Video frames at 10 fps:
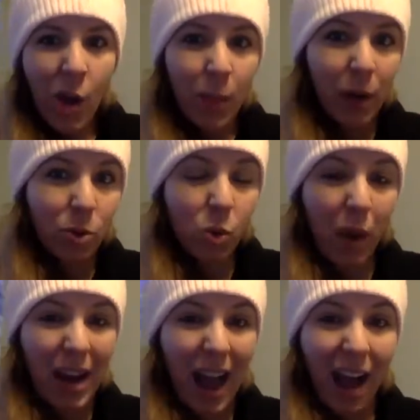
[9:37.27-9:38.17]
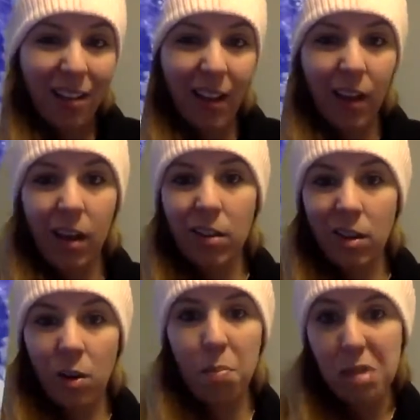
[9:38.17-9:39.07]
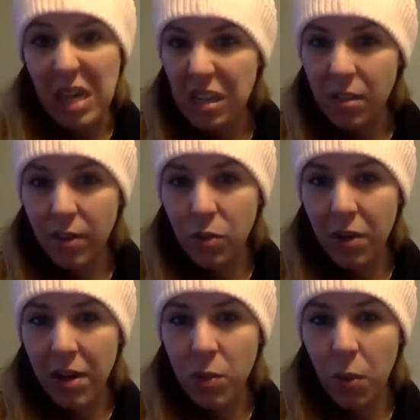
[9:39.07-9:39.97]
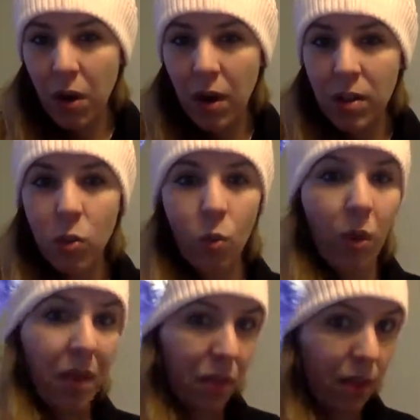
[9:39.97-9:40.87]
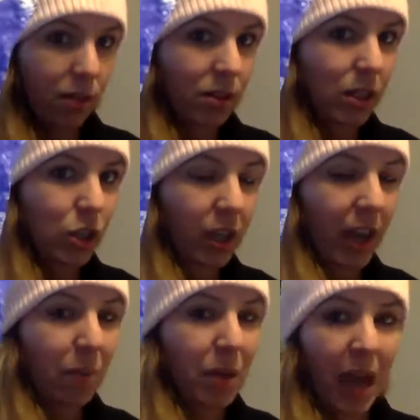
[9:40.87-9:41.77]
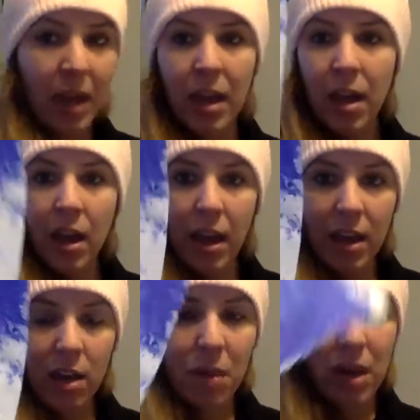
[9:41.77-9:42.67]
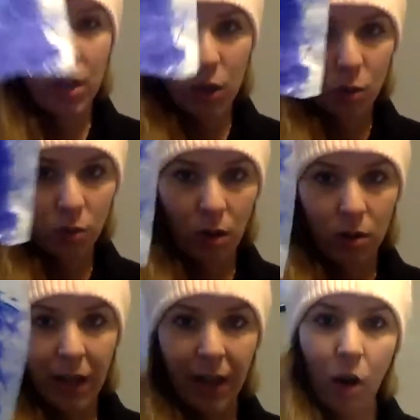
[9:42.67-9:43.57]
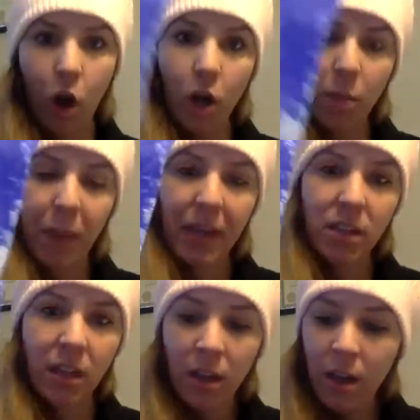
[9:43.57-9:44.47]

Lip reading: but it was a way to add like a little mini sensory experience with teaching ABA, and it made a cute little like art painting,